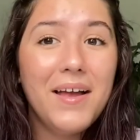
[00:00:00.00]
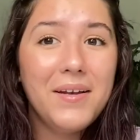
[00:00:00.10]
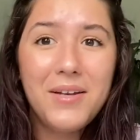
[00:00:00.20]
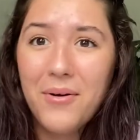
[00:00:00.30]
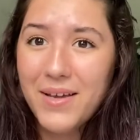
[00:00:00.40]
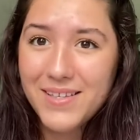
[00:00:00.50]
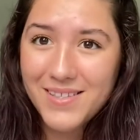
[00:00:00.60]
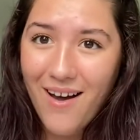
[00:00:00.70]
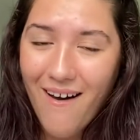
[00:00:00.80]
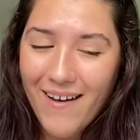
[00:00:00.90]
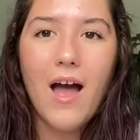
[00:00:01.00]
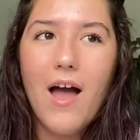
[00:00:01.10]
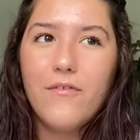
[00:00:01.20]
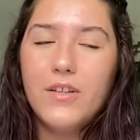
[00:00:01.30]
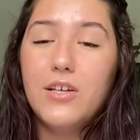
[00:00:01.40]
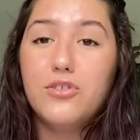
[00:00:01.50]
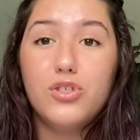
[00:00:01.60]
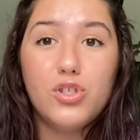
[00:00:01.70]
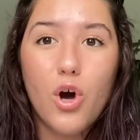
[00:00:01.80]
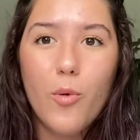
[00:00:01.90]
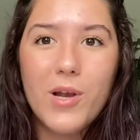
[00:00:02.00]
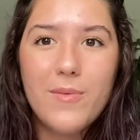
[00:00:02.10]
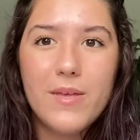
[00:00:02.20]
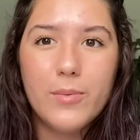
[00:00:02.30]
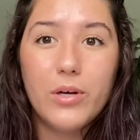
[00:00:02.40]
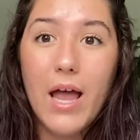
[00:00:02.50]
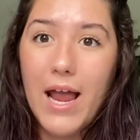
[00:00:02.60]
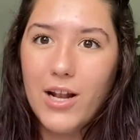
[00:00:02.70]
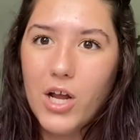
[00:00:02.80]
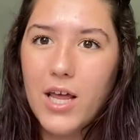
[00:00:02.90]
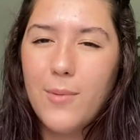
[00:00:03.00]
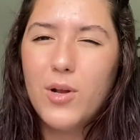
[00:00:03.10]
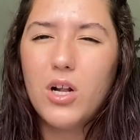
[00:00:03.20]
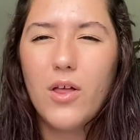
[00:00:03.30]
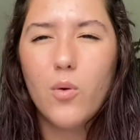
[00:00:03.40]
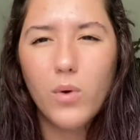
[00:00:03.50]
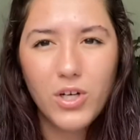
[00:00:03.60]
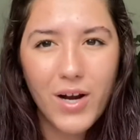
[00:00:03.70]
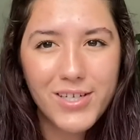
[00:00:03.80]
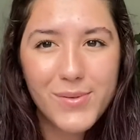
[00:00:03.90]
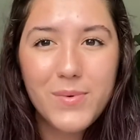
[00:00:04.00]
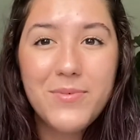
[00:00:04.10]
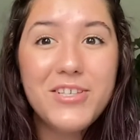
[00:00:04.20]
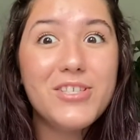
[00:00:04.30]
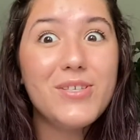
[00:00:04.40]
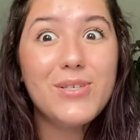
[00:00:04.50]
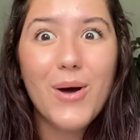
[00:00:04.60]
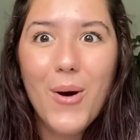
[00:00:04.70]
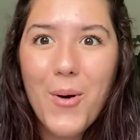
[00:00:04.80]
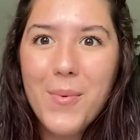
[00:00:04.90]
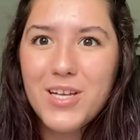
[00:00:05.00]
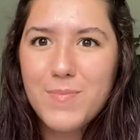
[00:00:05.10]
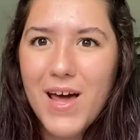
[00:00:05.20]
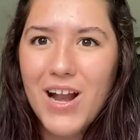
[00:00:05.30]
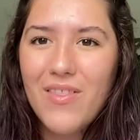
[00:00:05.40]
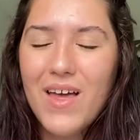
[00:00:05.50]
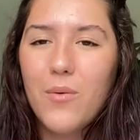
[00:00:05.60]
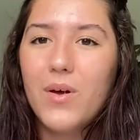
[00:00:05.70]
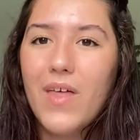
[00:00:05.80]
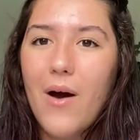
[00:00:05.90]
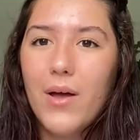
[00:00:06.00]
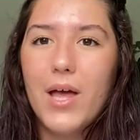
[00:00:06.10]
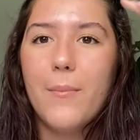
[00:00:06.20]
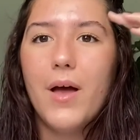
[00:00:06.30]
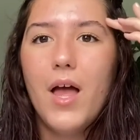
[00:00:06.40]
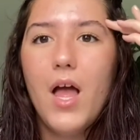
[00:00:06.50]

No, he's not. I feel like so many people hate on him and are like, One Direction would be so much better without him.